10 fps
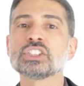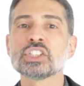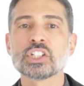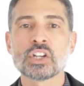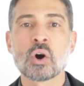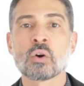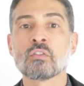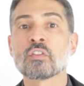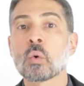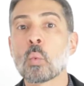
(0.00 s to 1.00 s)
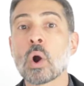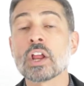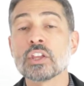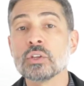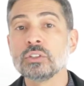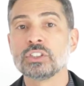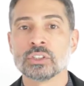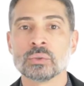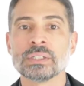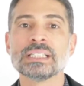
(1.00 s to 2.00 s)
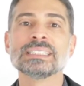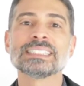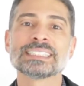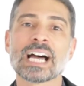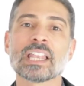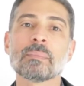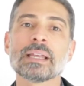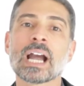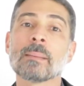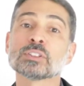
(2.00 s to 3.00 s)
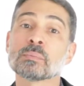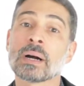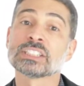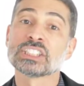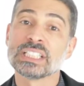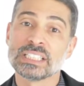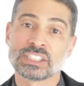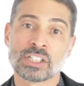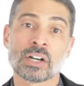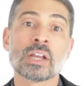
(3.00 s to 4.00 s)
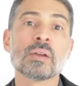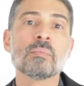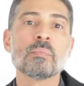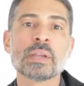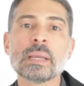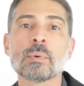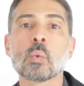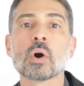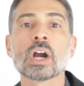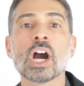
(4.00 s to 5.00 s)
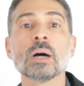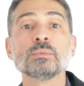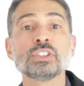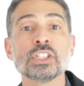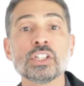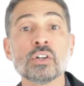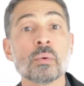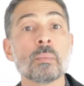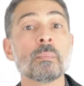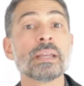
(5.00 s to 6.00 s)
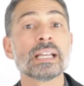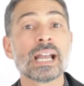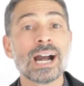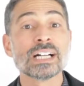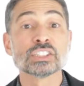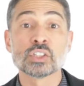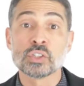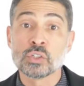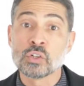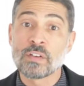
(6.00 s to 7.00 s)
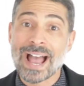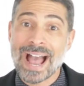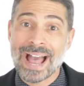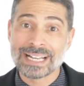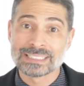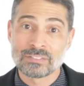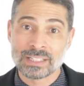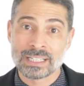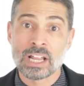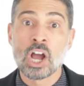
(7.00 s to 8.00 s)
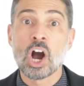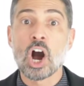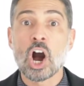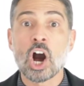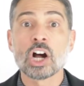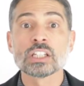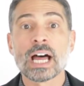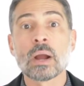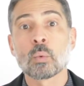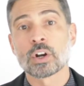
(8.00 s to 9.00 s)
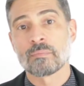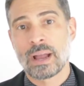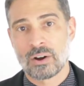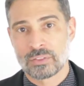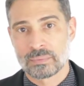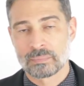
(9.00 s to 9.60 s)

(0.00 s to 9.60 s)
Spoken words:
you're known for what you do, selling becomes much easier. People will come to you because you've activated online word of mouth.